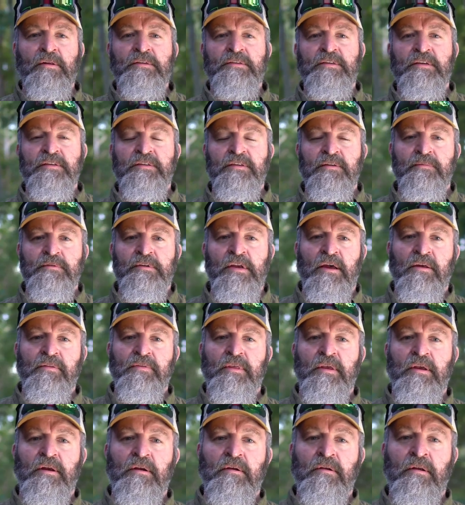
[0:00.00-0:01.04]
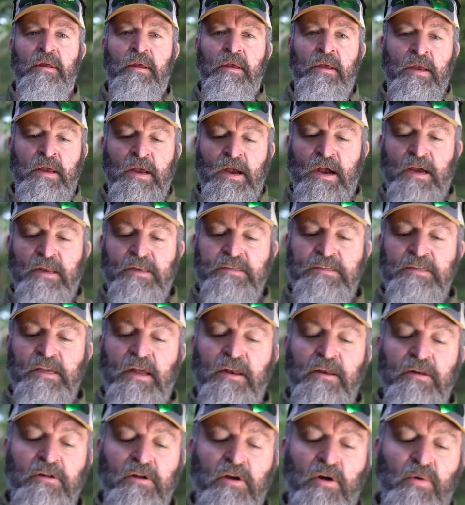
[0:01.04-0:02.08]
systems out there, I
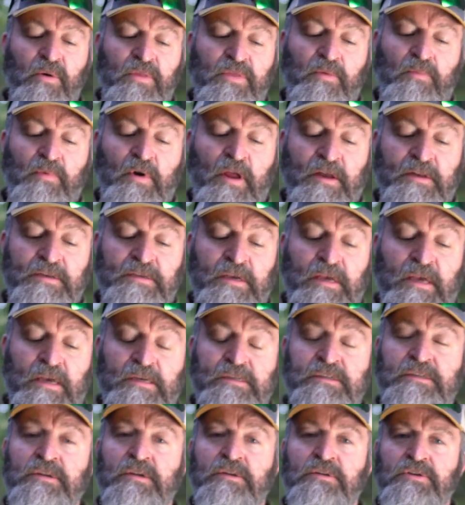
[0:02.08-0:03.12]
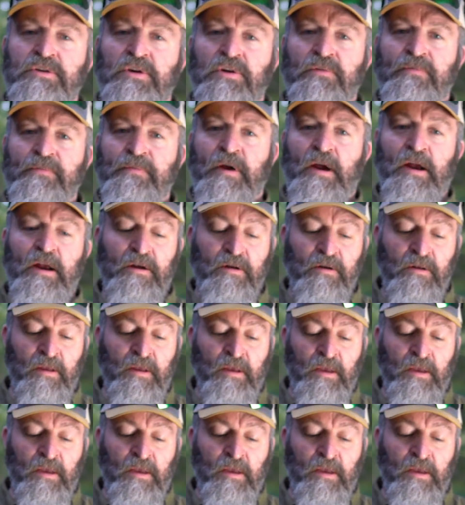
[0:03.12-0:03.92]
decided to go with the Rectex Surefire.